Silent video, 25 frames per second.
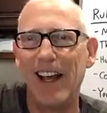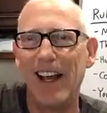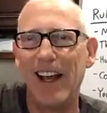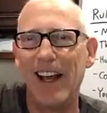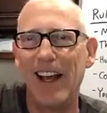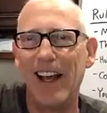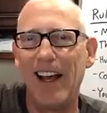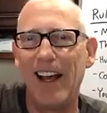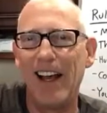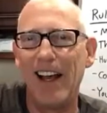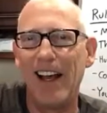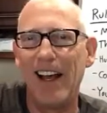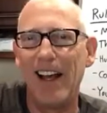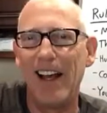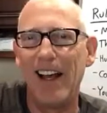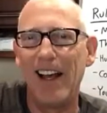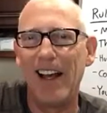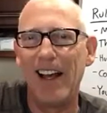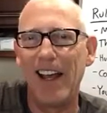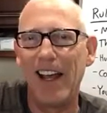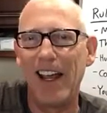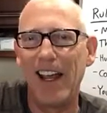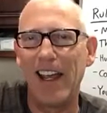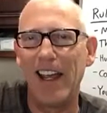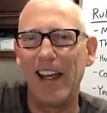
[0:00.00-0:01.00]

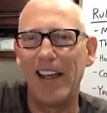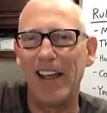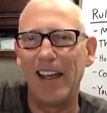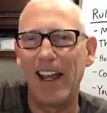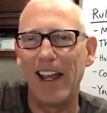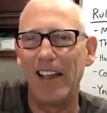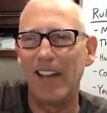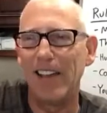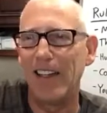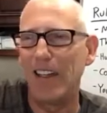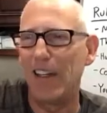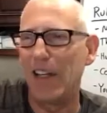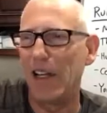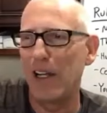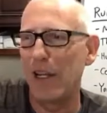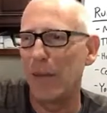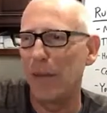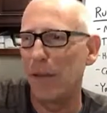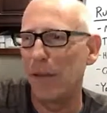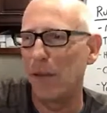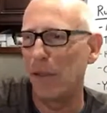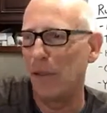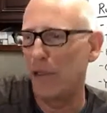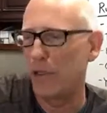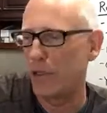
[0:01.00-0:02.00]
And I think
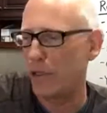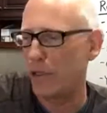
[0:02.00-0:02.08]
I'm going